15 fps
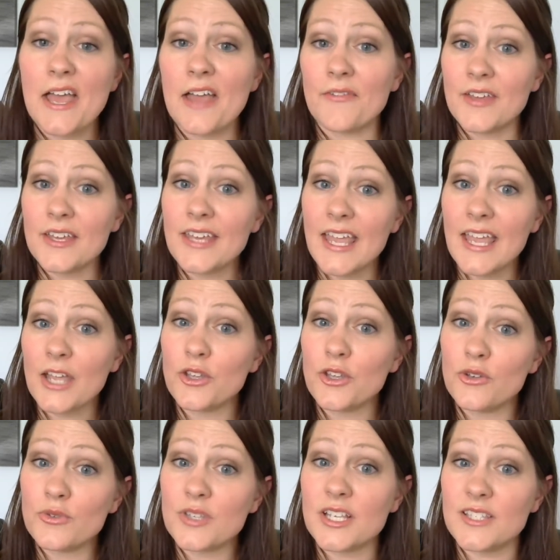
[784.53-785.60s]
If he can't
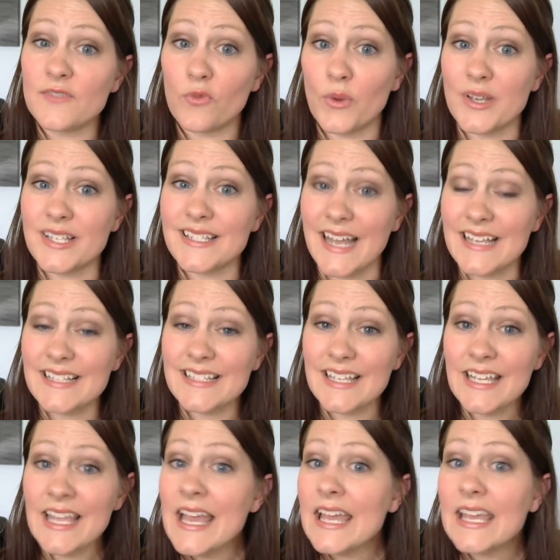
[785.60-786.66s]
use his voice
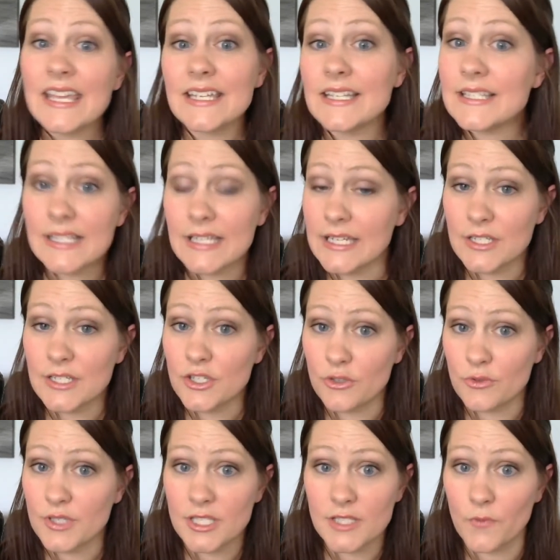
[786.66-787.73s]
nicely, he doesn't need to
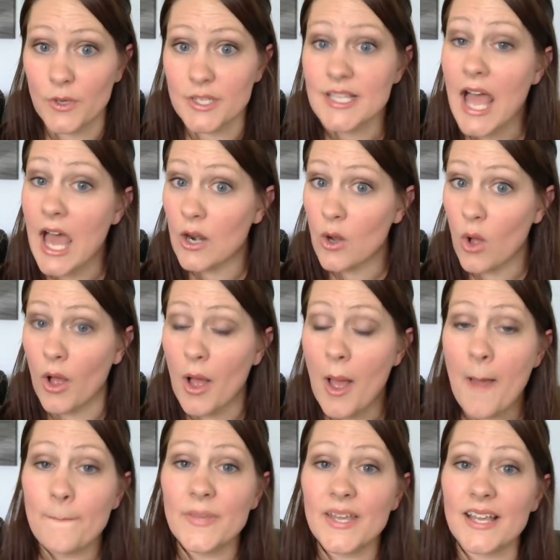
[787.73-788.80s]
use his voice at all
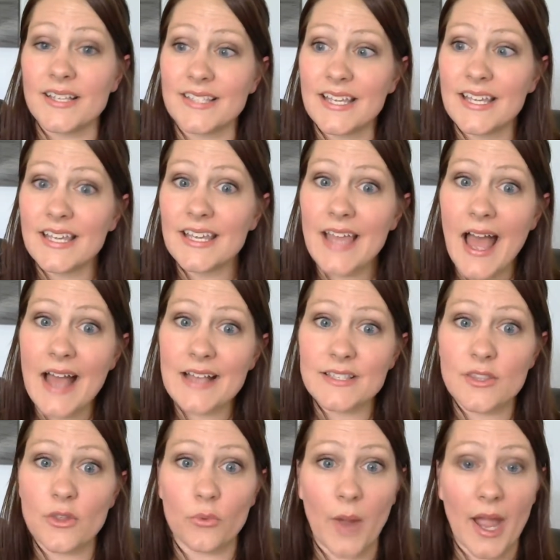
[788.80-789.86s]
because he has
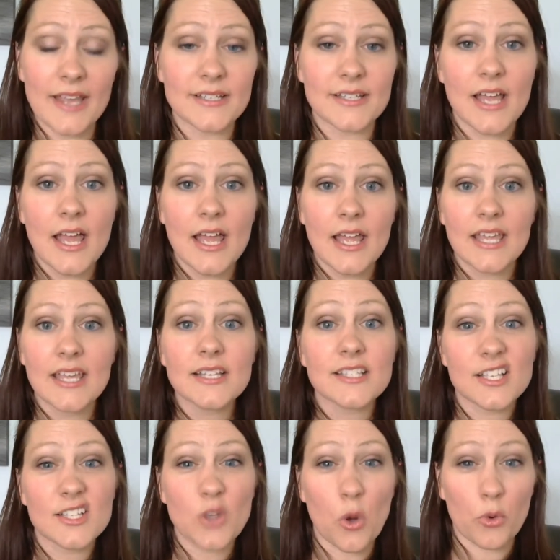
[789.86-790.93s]
the right he
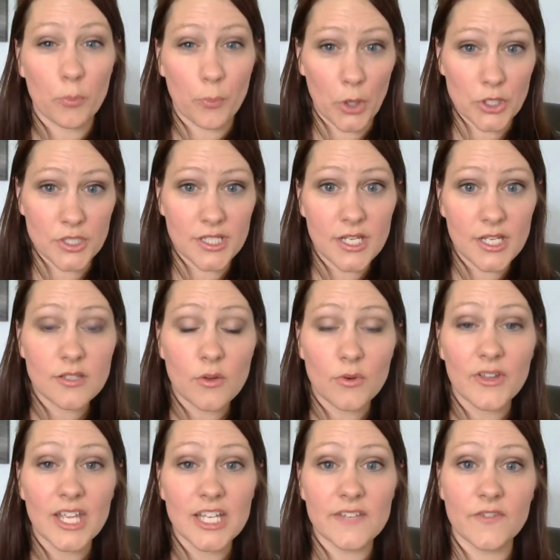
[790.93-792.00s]
is his own person, his
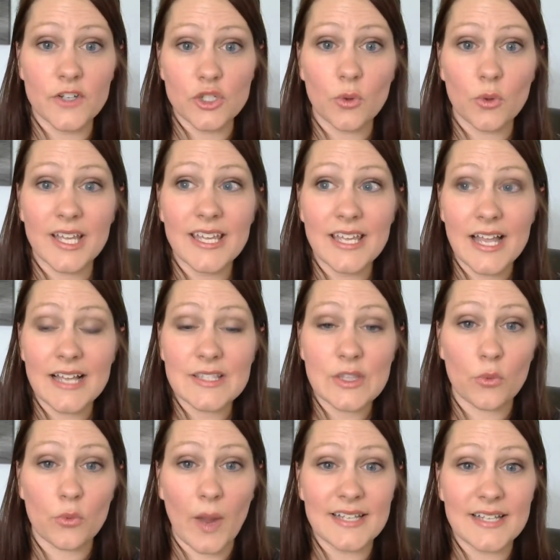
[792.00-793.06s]
own individual. He has
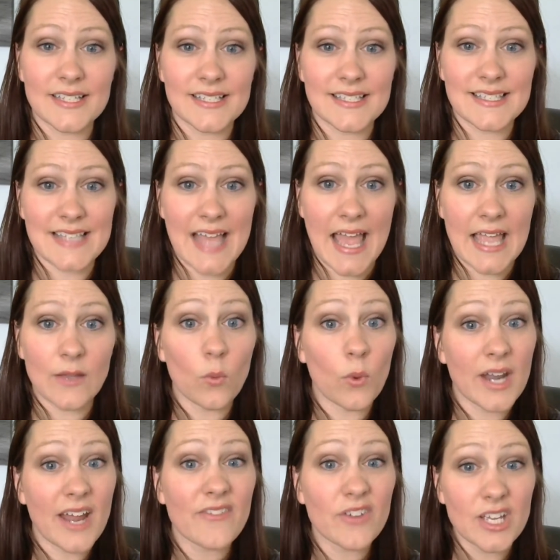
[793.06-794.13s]
the right to say
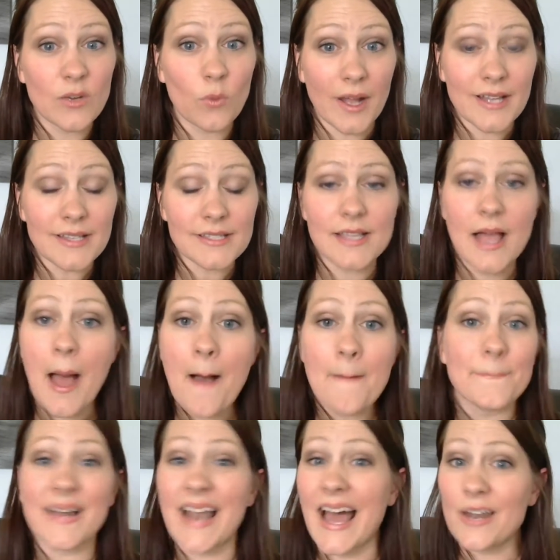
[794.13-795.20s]
whatever he wants,
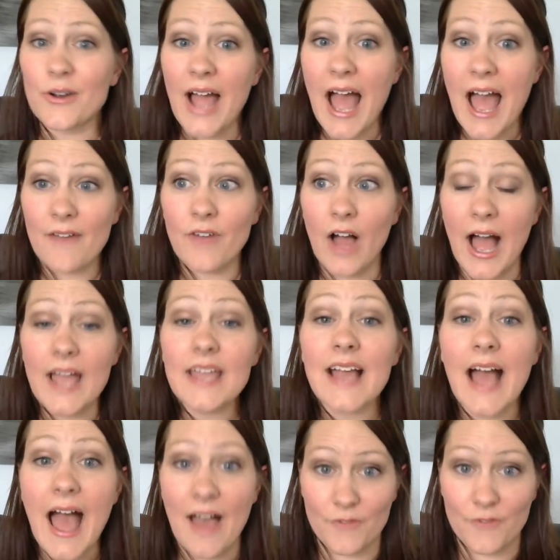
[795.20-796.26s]
but I don't have
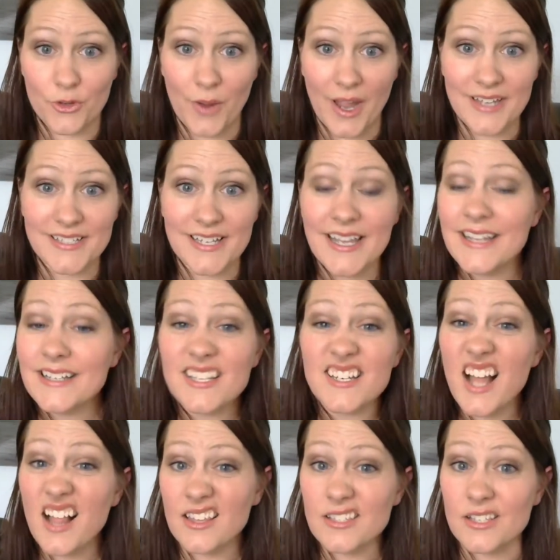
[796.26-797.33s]
I have the right to
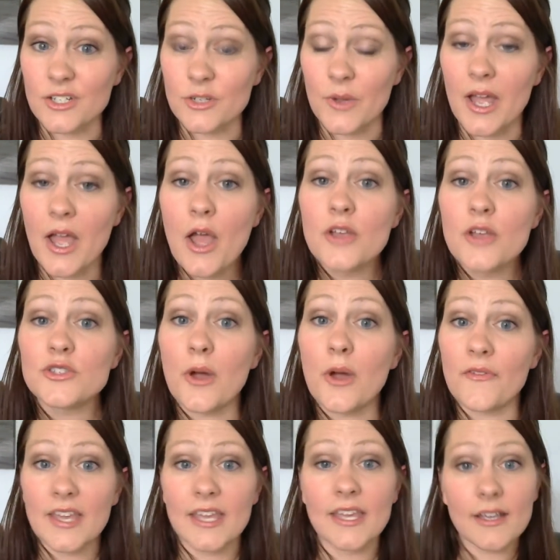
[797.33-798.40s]
not listen to it. So
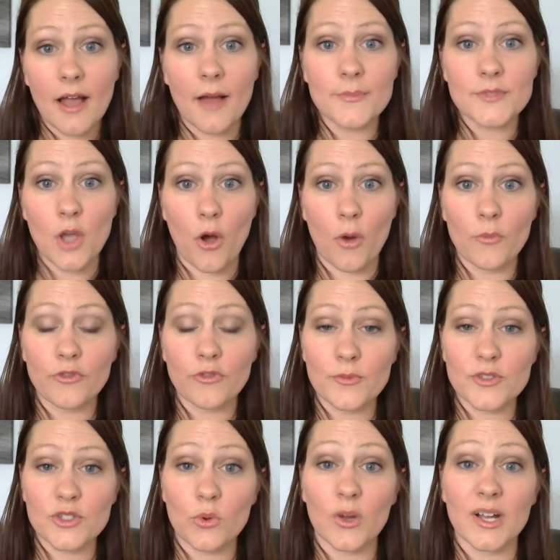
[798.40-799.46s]
if he comes home
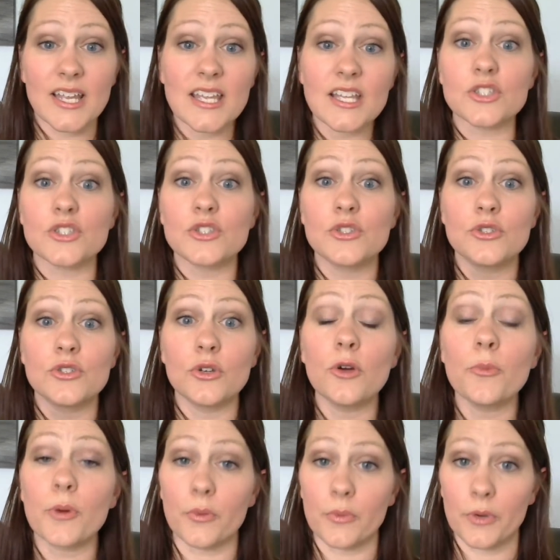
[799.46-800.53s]
from school and he is
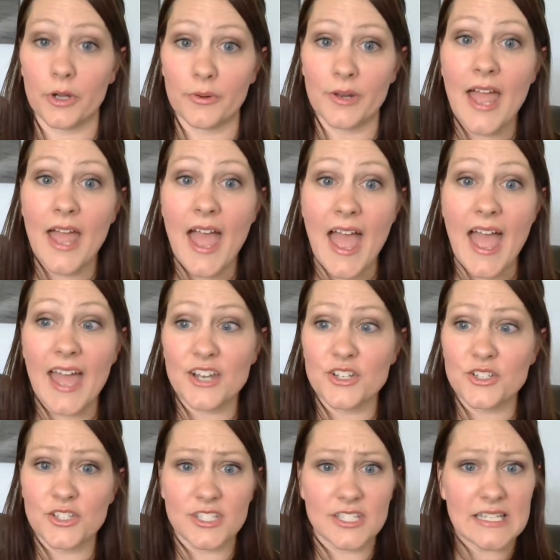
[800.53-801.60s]
super rude
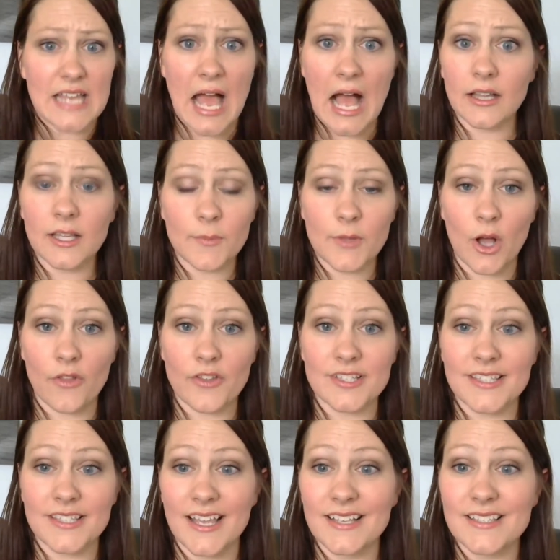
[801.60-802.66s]
and telling me all
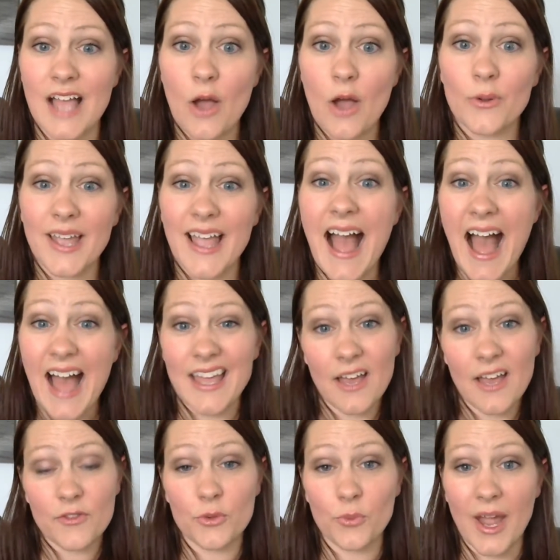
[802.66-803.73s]
these things, okay, I
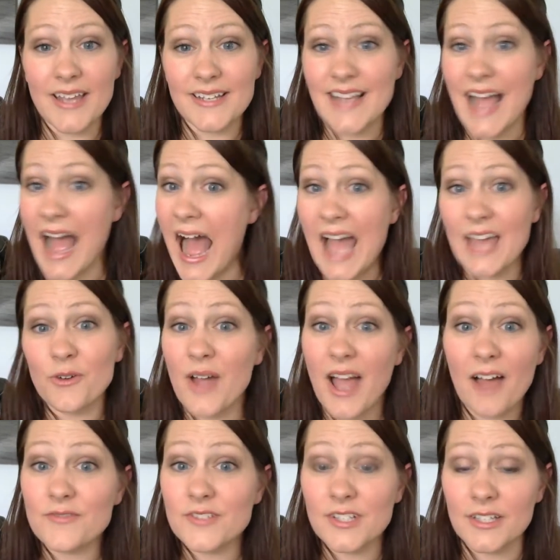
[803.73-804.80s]
have the right. I don't
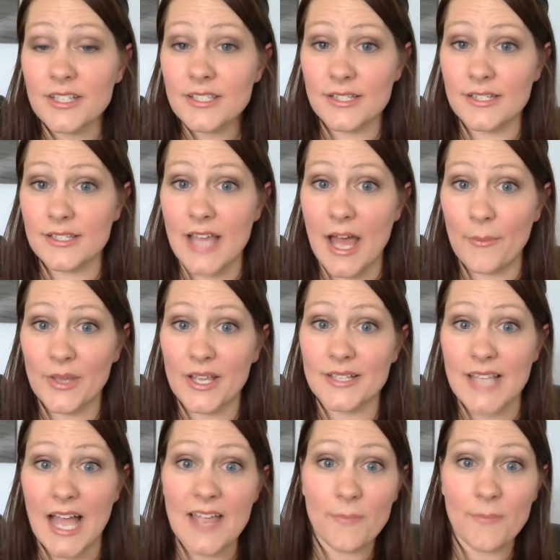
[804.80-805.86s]
have to listen to that
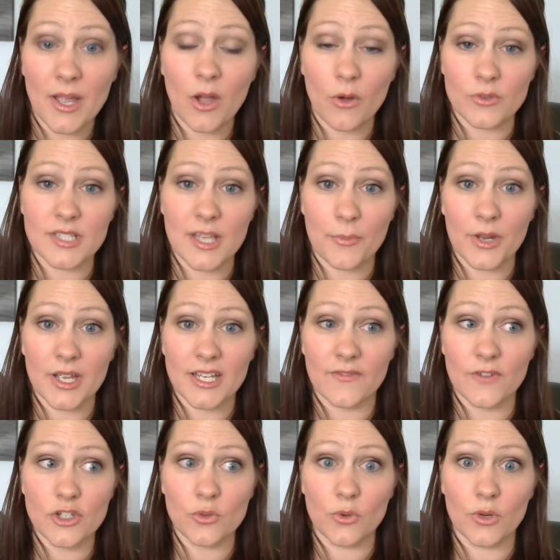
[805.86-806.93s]
because I am my own separate
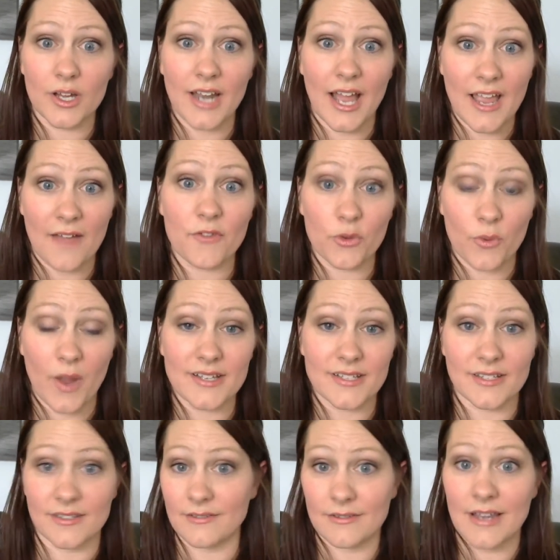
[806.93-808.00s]
individual and I have the right
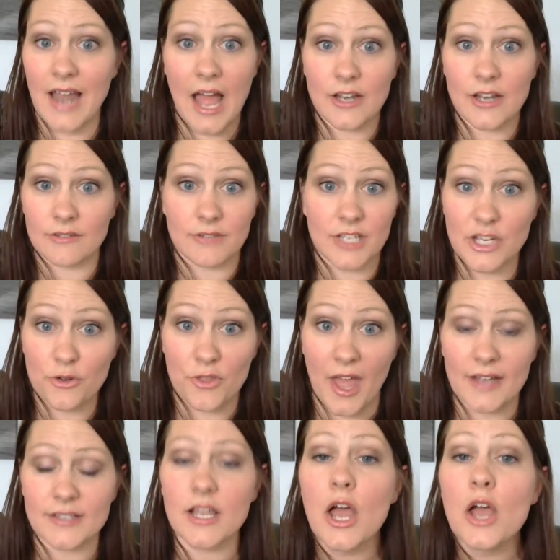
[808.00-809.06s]
to not hear
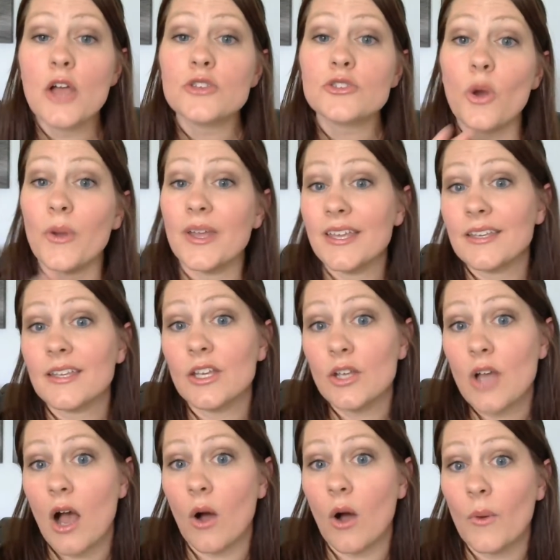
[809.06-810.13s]
that. So he
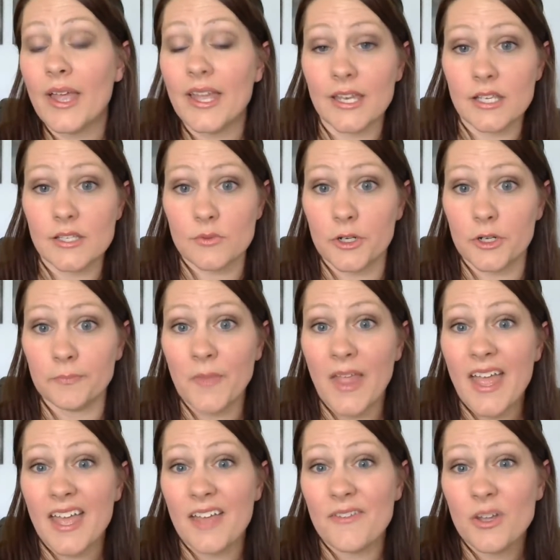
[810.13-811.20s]
can go in his room.
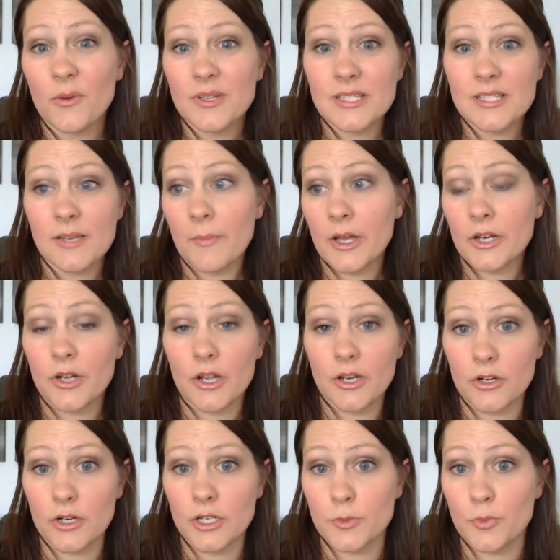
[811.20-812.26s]
If he wants to mutter
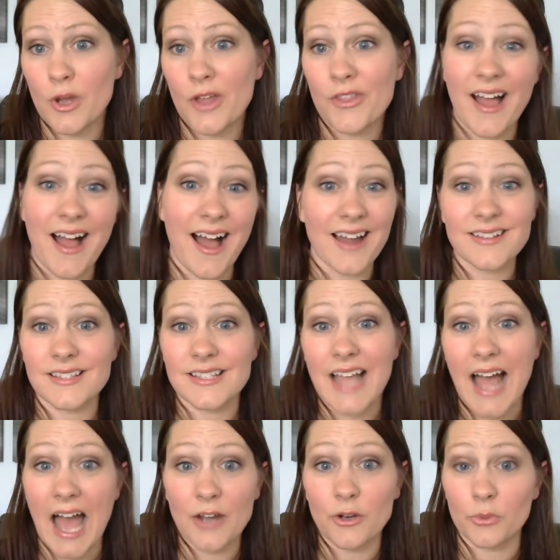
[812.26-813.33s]
under his breath,
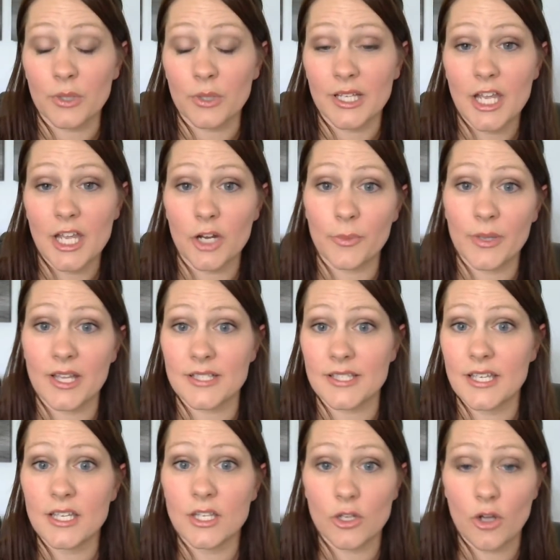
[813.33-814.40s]
honestly, I don't really care
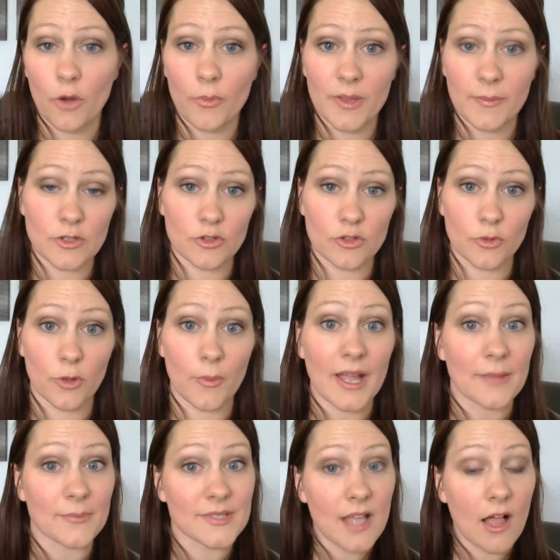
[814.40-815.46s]
because he can go be miserable
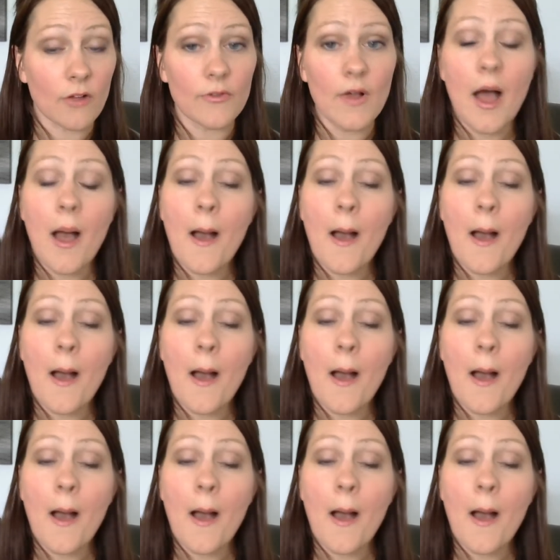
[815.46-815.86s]
by himself.